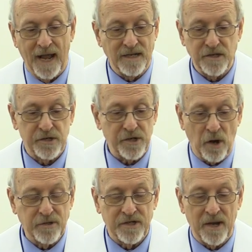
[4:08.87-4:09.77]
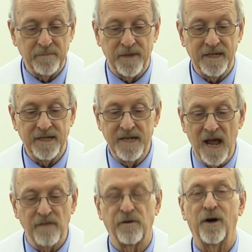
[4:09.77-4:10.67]
and saw something
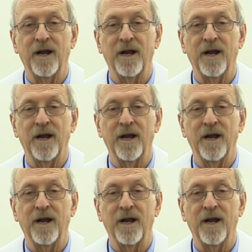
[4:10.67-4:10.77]
never